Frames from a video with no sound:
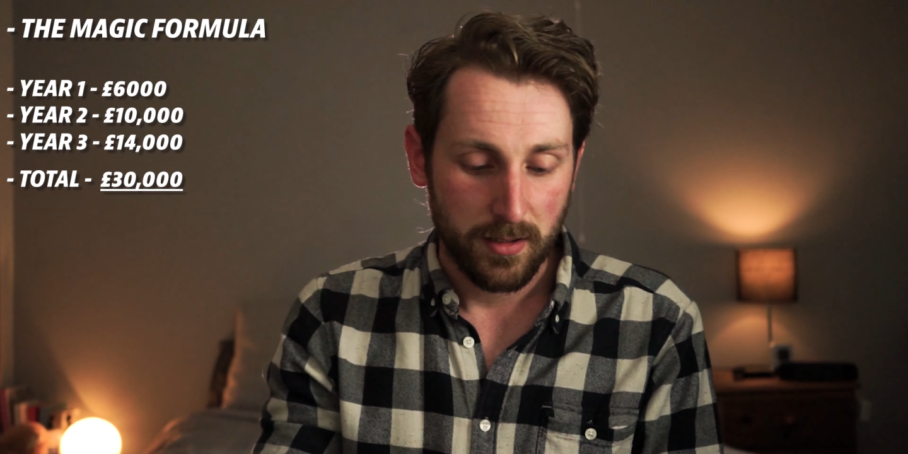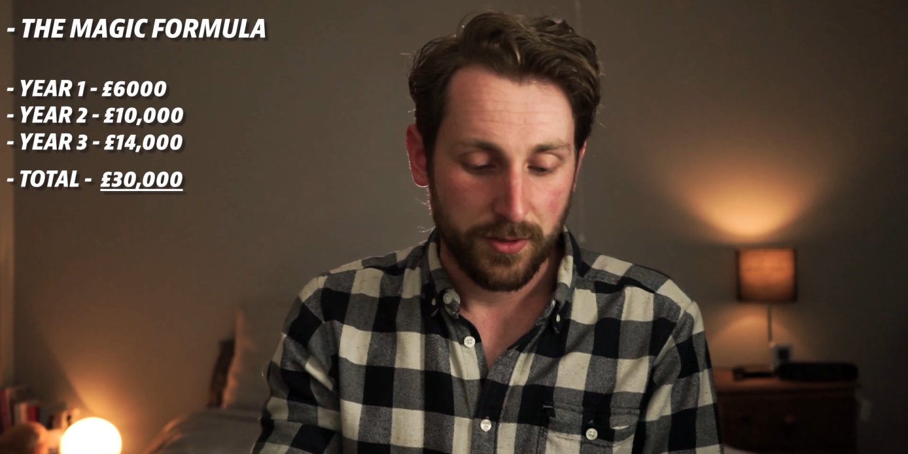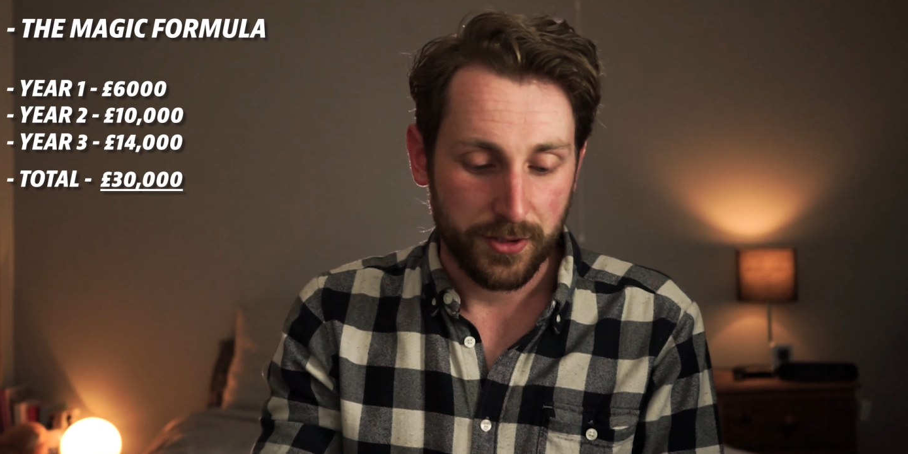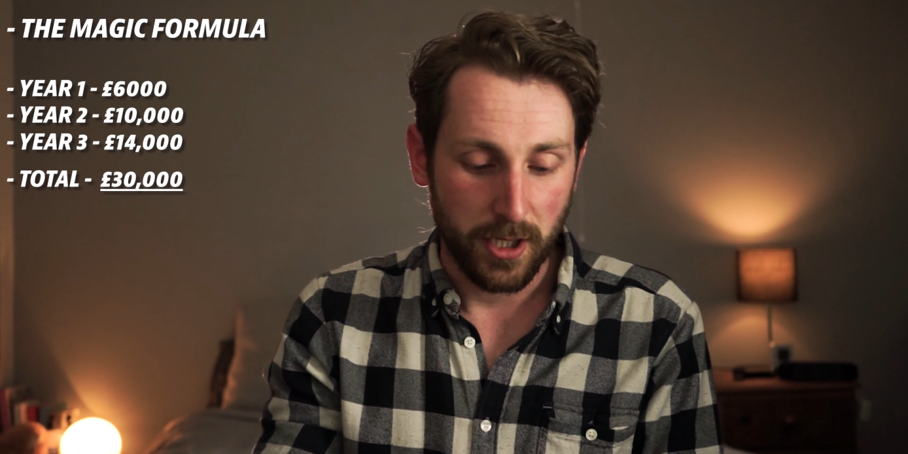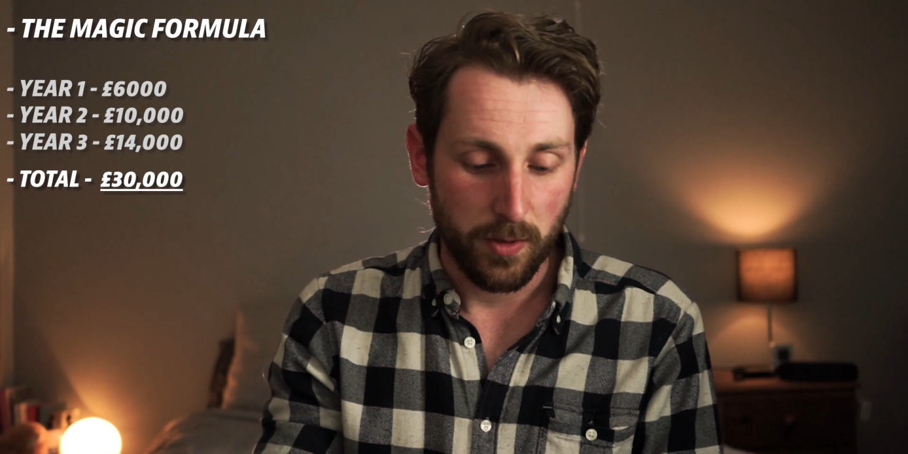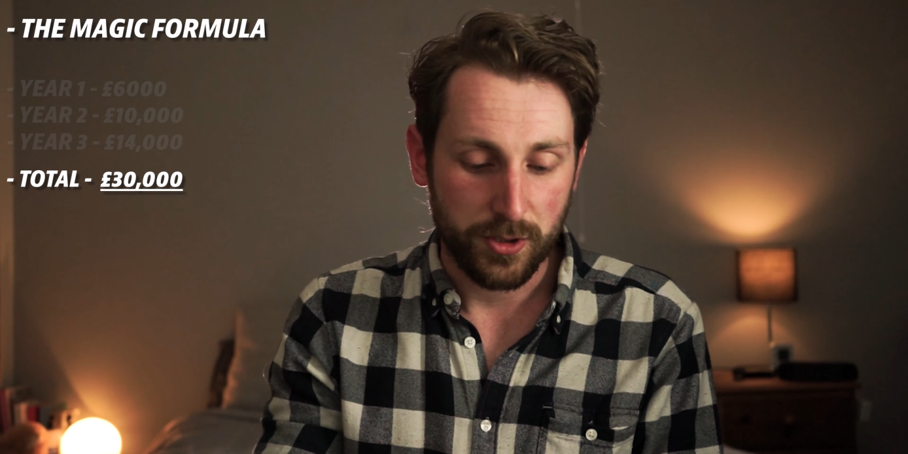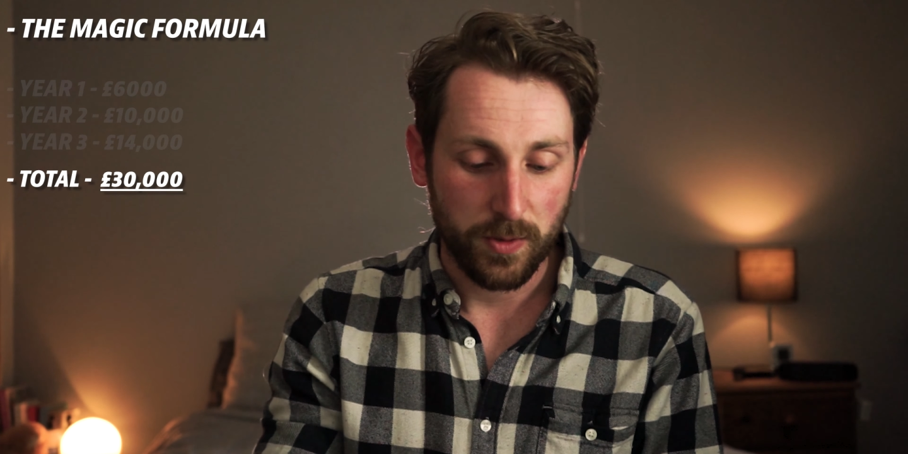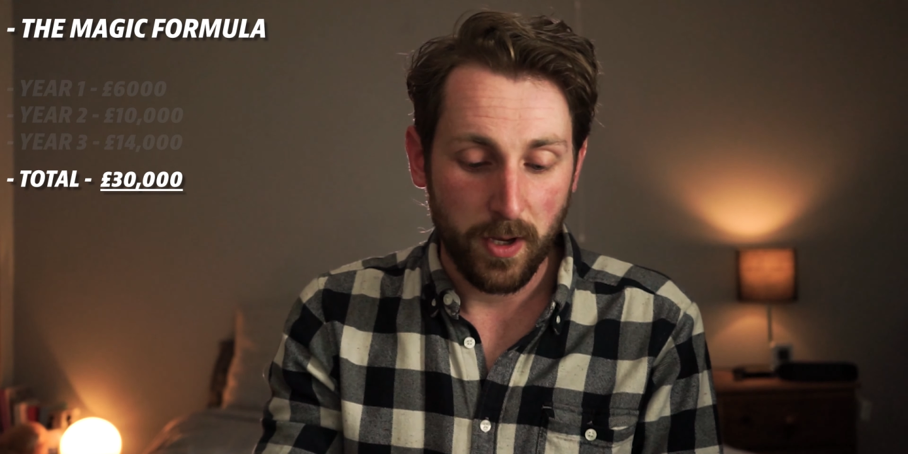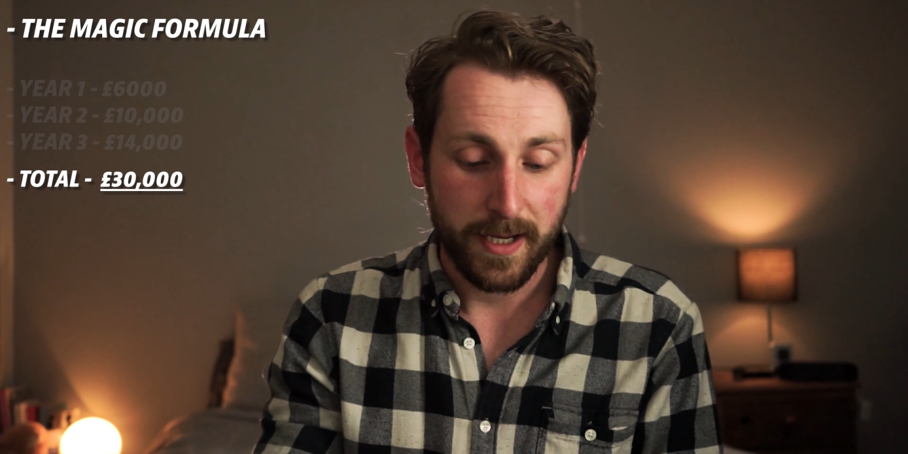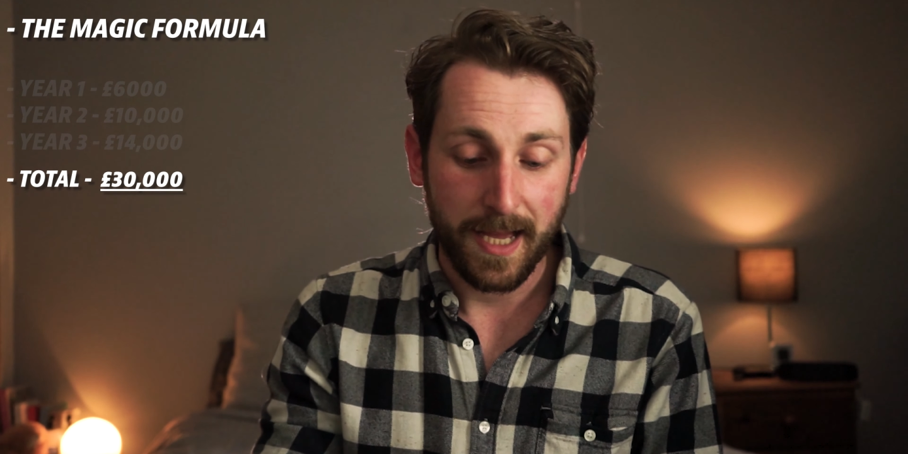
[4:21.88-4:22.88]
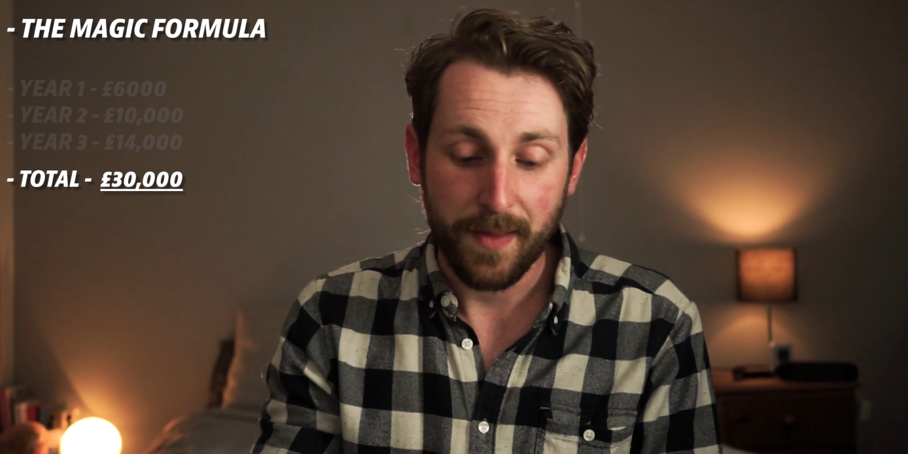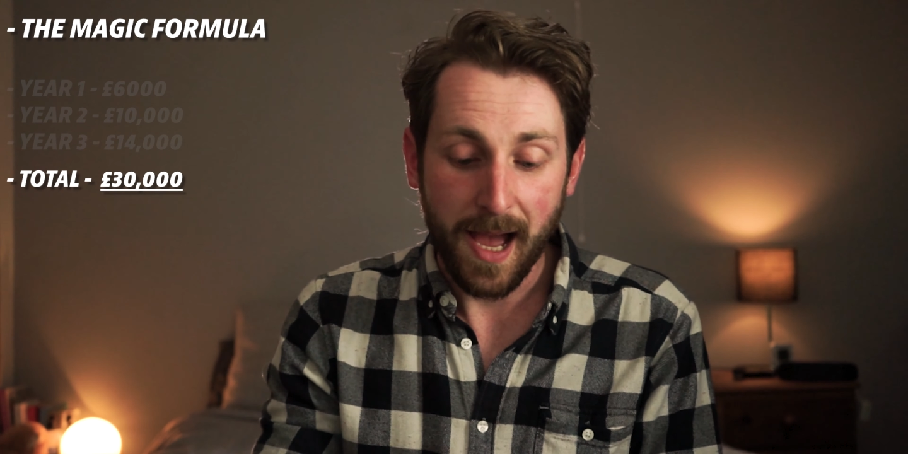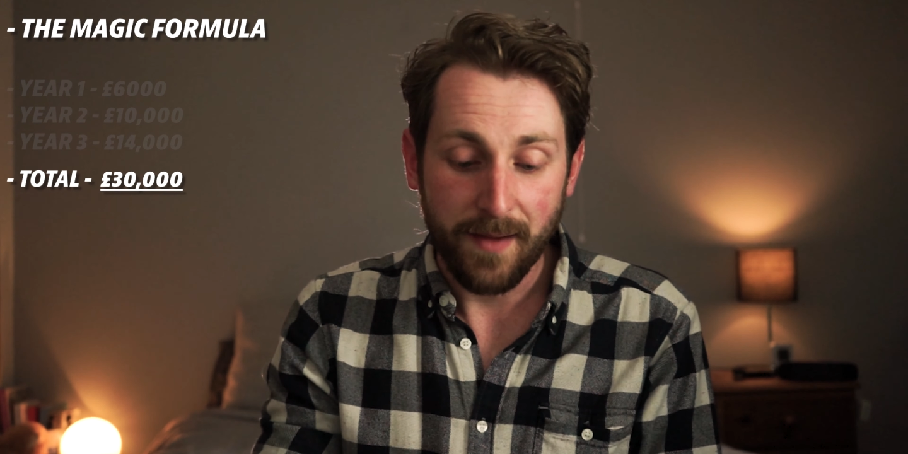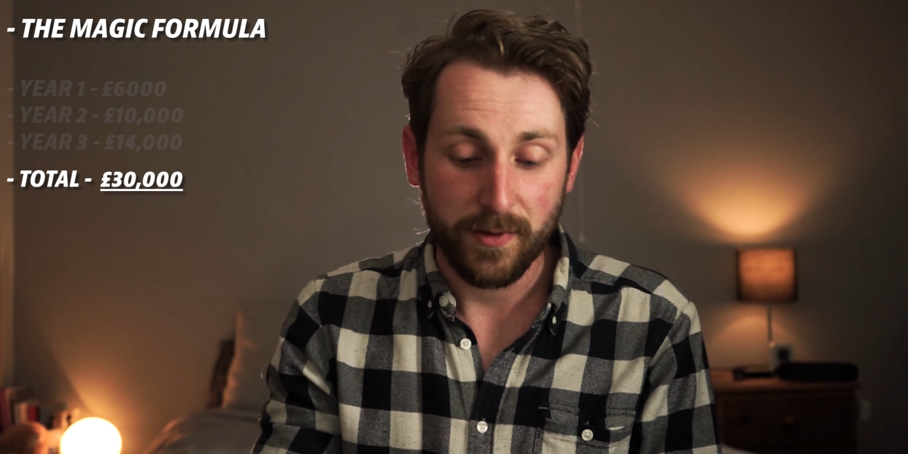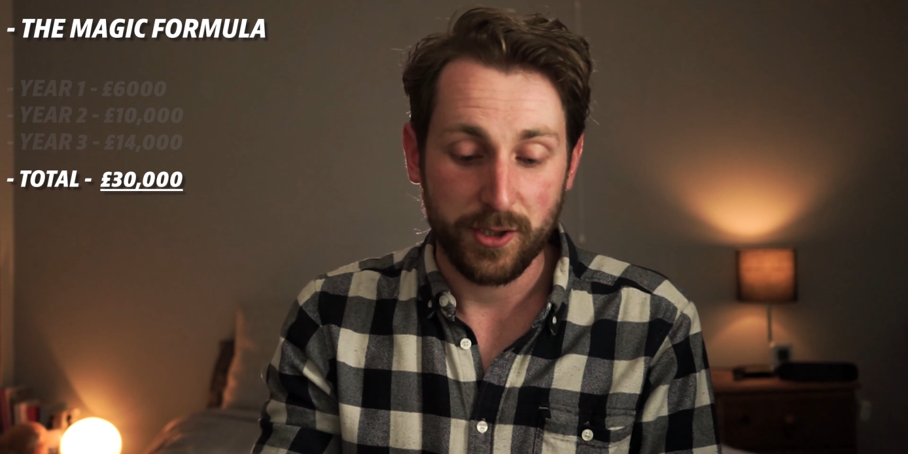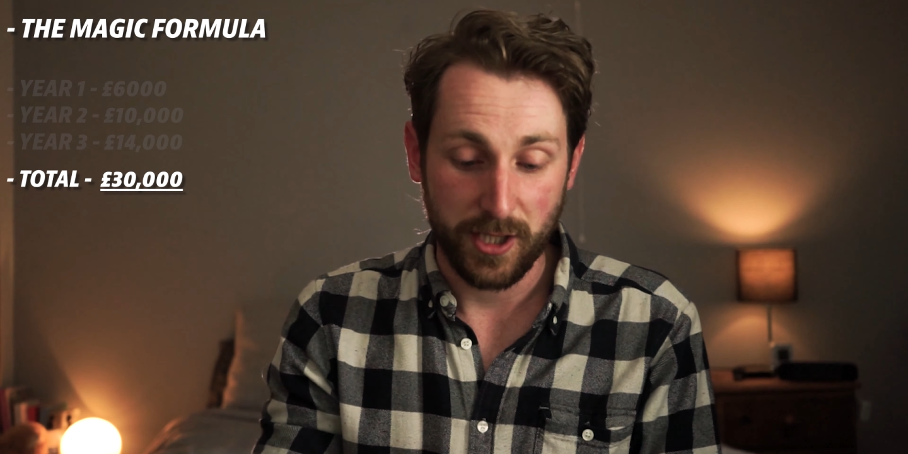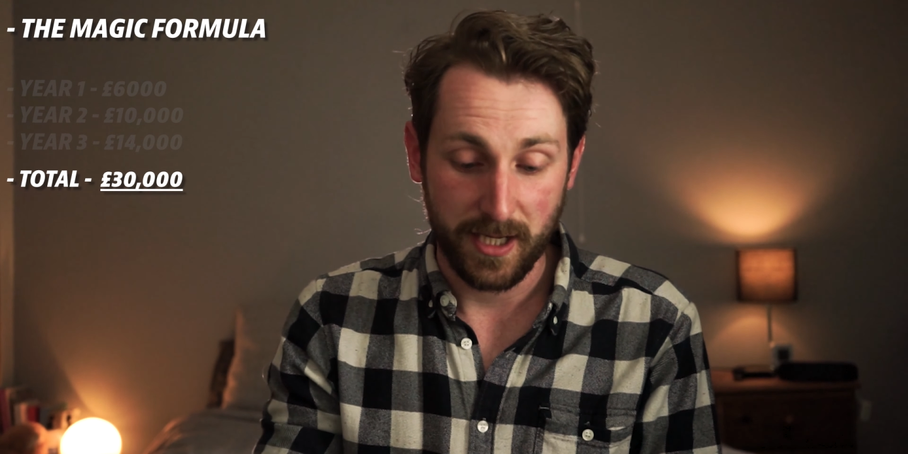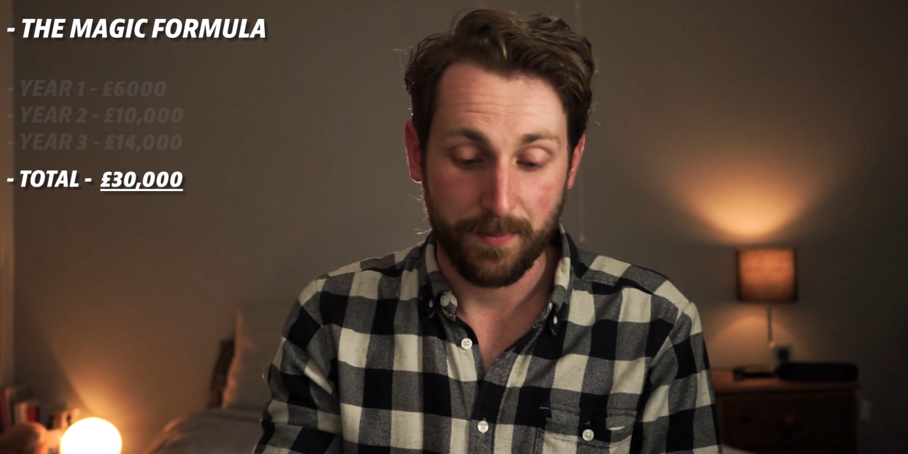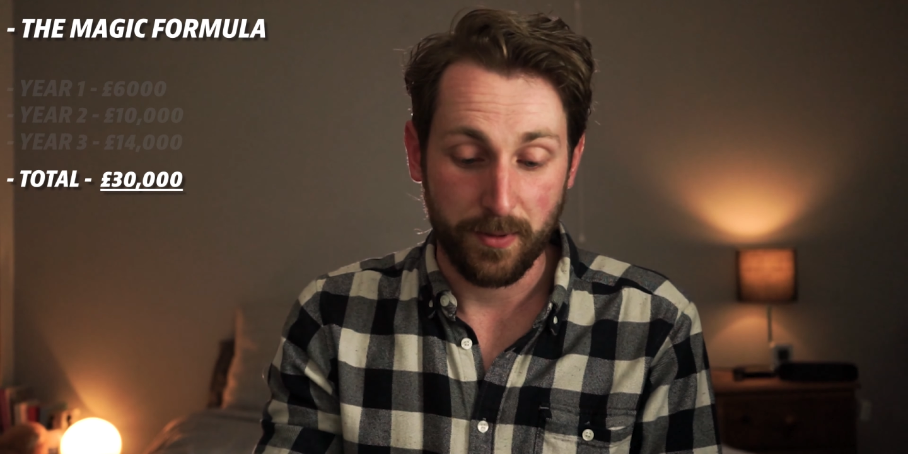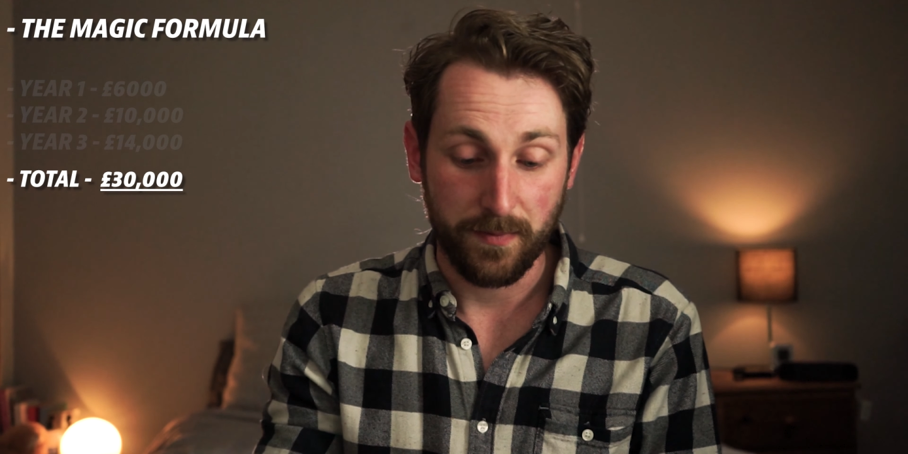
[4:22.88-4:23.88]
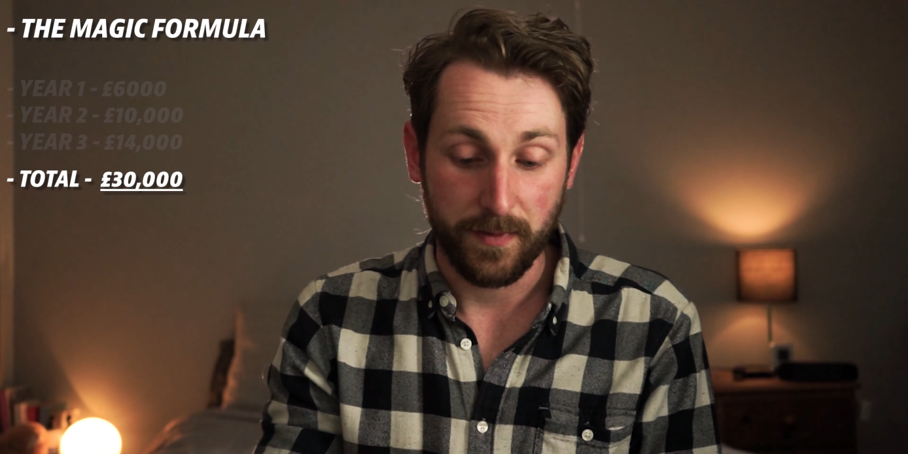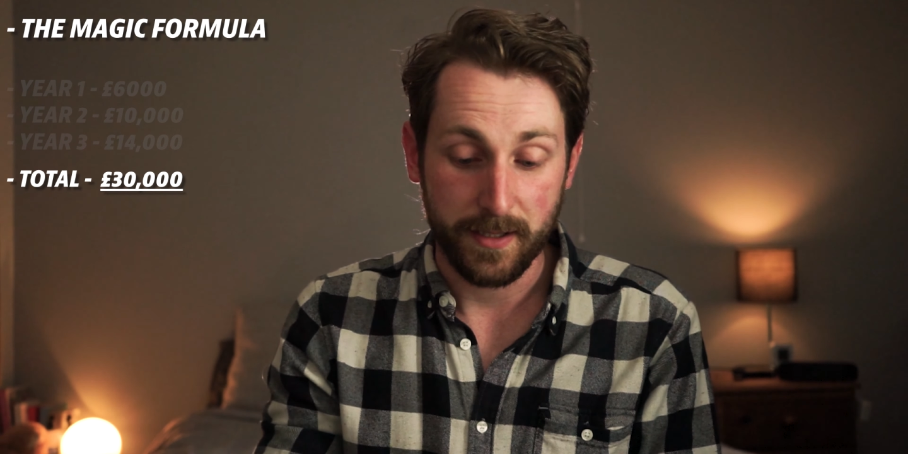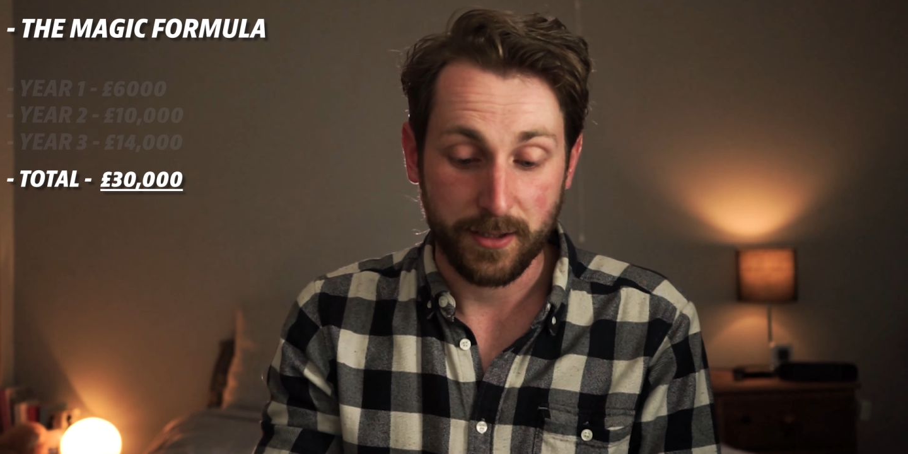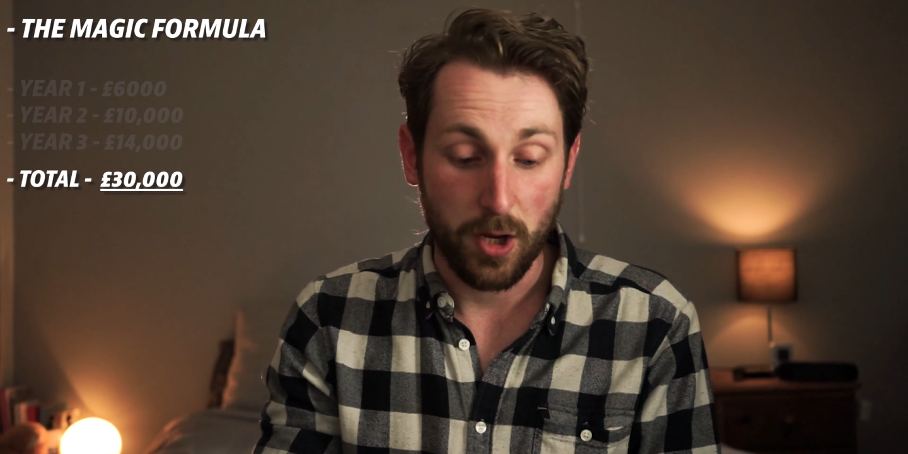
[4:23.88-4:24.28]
So to work out the average yearly profits